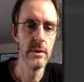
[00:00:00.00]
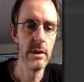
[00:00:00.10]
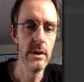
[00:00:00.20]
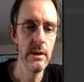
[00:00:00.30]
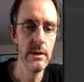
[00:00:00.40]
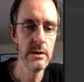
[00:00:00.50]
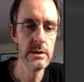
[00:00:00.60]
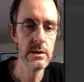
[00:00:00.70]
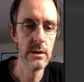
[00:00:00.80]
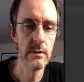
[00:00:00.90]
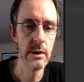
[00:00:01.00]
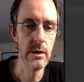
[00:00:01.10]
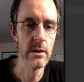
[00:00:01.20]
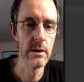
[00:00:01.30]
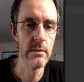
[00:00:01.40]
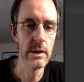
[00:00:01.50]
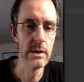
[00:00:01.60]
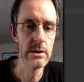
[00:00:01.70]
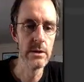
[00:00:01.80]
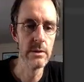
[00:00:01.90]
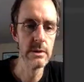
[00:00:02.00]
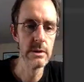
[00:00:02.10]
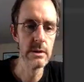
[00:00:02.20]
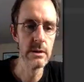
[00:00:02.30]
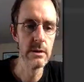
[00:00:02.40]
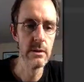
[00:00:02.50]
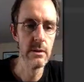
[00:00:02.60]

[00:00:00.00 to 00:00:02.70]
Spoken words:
Okay, so I'm going to go look at my interpreter.